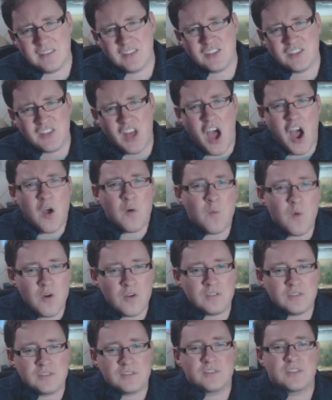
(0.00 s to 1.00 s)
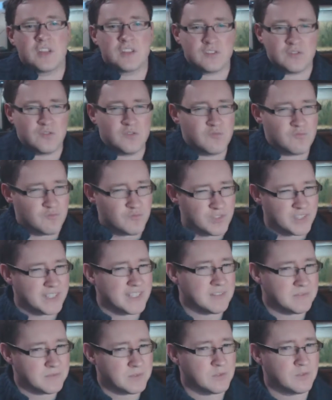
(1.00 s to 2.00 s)
Star Wars doesn't
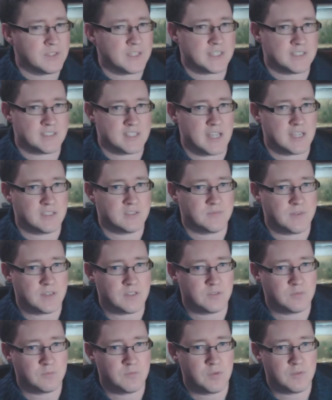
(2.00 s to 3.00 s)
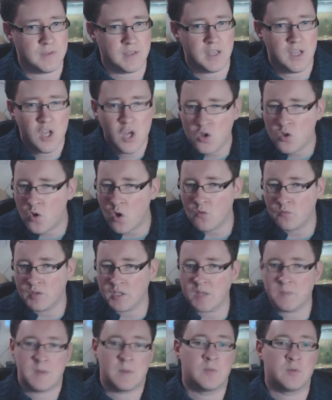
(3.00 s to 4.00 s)
really feel like a science fiction movie. Not
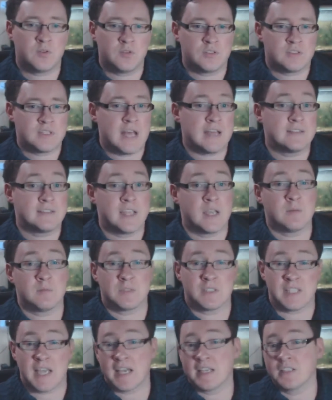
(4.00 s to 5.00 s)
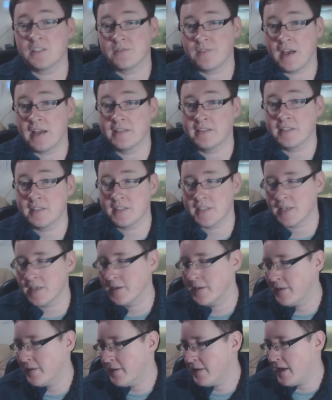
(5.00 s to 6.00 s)
really. People use that term science fantasy.